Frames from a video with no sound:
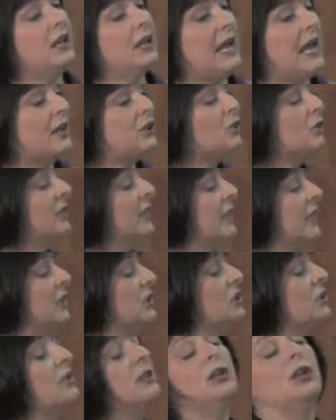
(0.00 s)
actually
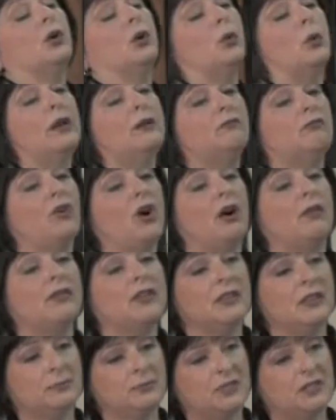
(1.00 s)

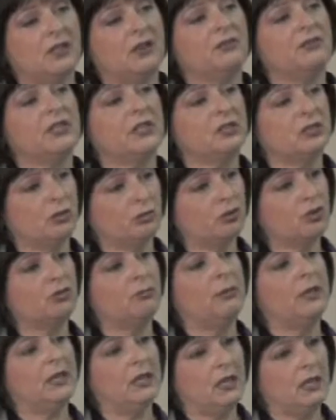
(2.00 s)
involving themselves in social
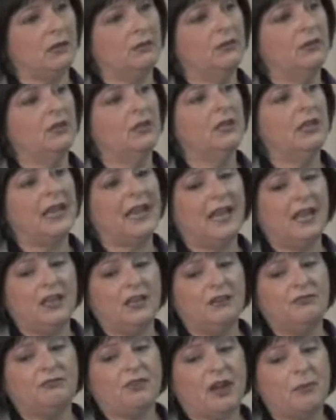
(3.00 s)
media.
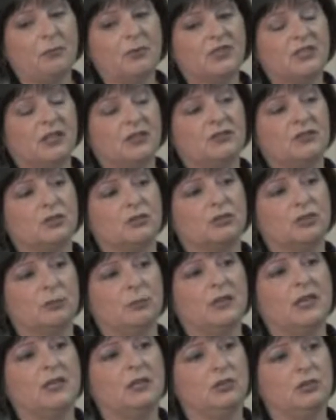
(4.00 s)
85% of social
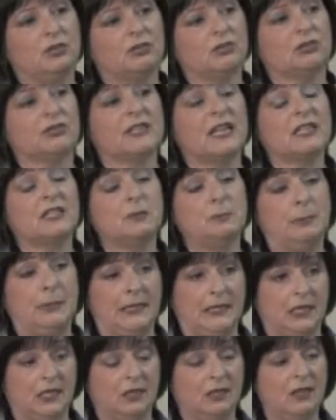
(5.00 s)
media users, that's
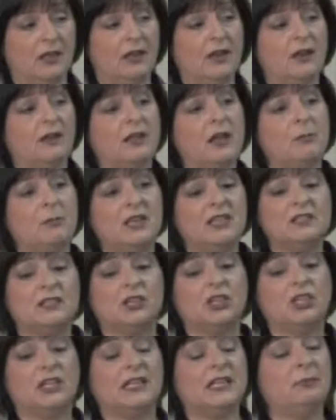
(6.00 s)
big. That means
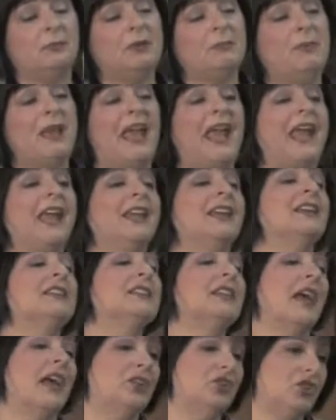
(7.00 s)
that you need to be paying
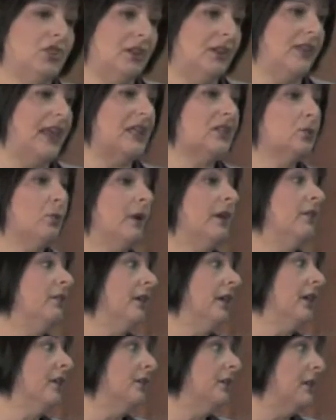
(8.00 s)
attention, and that's why you're
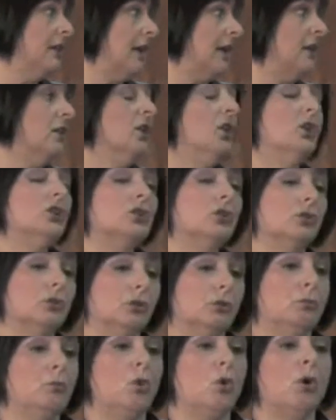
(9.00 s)
here today, to
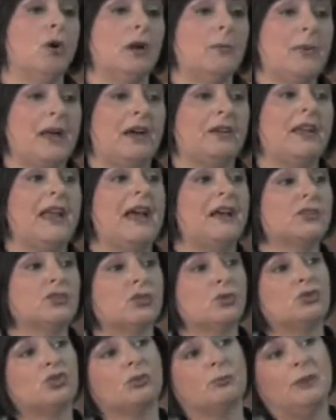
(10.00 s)
learn more about how
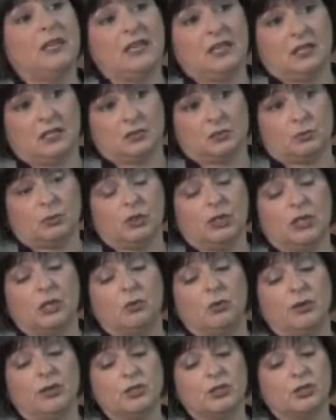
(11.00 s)
social media is really
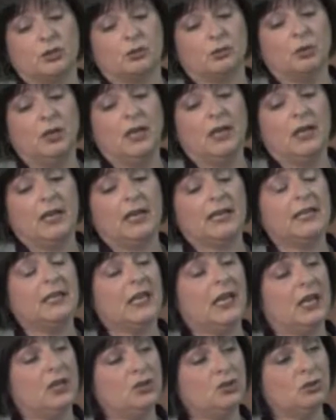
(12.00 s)
going to
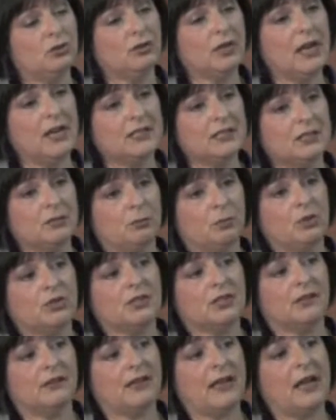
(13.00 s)
engage your
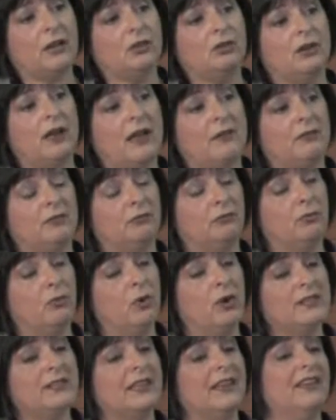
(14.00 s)
customers and allow you to have a
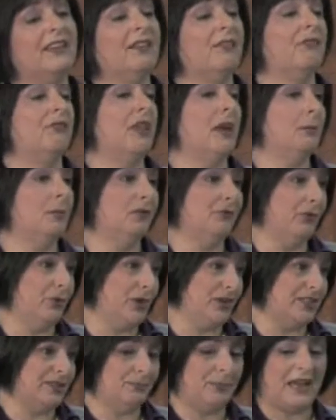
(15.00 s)
voice and give them a
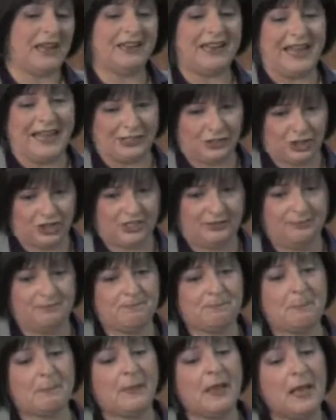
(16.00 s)
voice back at you.
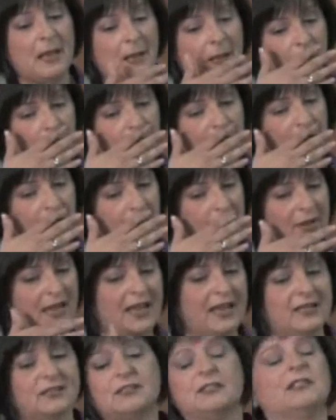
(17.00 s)

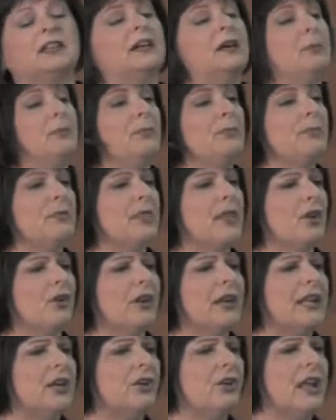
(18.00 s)
Comcast, they're
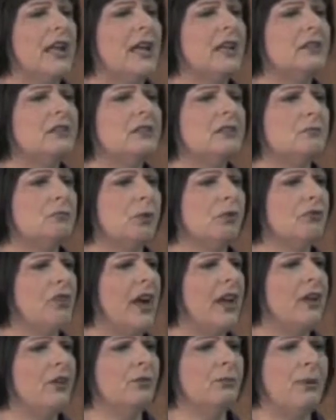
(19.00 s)
an internet
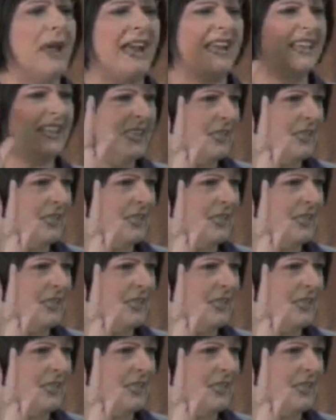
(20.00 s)
provider back